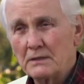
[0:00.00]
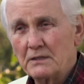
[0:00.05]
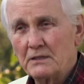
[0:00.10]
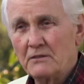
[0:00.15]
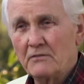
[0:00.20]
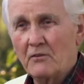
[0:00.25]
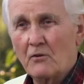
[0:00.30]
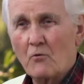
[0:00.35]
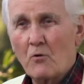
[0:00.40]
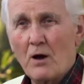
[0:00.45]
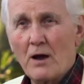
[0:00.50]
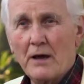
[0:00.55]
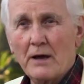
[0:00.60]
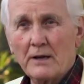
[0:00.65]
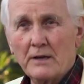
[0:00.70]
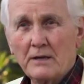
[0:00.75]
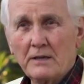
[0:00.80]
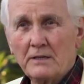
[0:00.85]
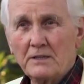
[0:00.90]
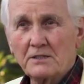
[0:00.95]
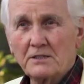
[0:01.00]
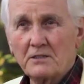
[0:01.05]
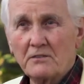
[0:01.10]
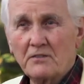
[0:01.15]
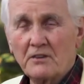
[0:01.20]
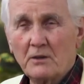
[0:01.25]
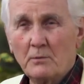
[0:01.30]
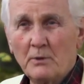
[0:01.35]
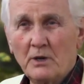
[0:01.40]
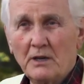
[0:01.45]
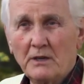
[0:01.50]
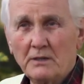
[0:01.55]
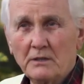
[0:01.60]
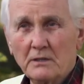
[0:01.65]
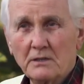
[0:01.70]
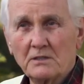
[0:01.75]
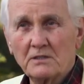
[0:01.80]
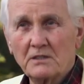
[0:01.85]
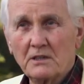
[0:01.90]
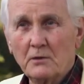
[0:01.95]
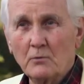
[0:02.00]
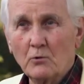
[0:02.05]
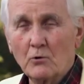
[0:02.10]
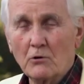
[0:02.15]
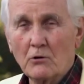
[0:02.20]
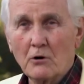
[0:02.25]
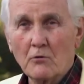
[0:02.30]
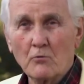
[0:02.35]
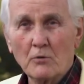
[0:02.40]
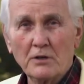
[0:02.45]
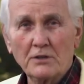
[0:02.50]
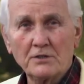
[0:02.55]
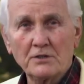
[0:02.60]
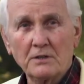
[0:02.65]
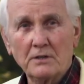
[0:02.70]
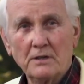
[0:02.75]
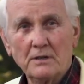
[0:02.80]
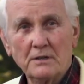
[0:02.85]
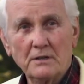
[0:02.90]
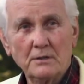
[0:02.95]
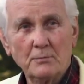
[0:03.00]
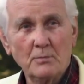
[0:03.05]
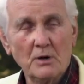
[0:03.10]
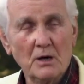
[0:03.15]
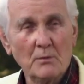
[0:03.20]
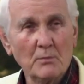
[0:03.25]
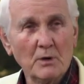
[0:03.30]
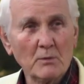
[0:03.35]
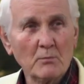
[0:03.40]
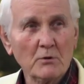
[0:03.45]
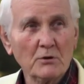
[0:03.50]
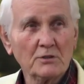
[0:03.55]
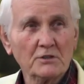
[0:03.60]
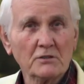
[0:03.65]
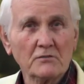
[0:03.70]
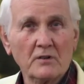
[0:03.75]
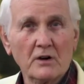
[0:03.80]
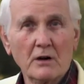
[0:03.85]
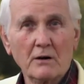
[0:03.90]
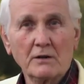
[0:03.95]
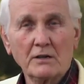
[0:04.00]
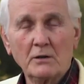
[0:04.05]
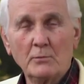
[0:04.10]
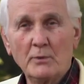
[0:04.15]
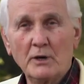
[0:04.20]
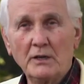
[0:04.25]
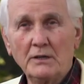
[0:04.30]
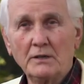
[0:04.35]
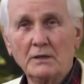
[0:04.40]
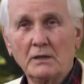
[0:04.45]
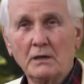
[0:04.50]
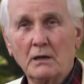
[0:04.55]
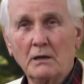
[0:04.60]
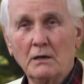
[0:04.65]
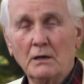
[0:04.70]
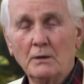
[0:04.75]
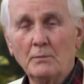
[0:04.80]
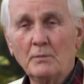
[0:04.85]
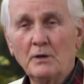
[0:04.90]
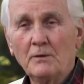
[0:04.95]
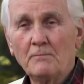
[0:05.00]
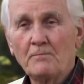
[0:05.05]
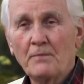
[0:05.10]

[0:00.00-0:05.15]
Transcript: the varieties of camellias that were originated by members of our Camellia Club.